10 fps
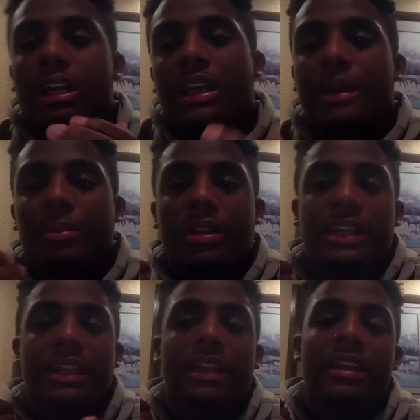I
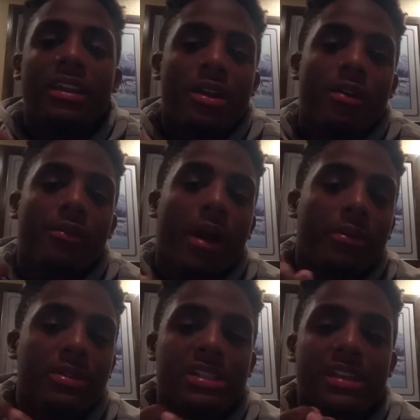played wide
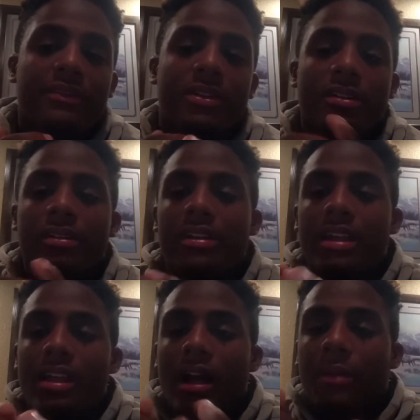receiver,
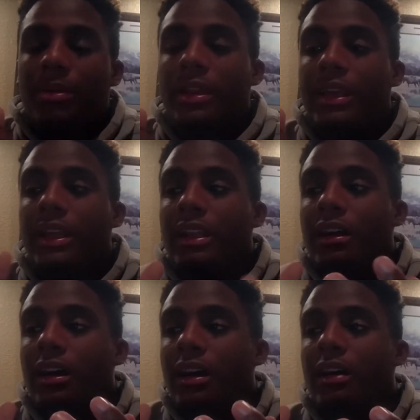I played
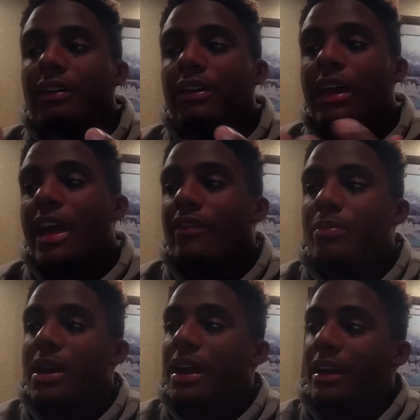
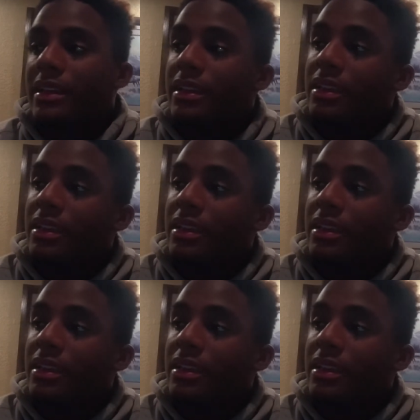halfback,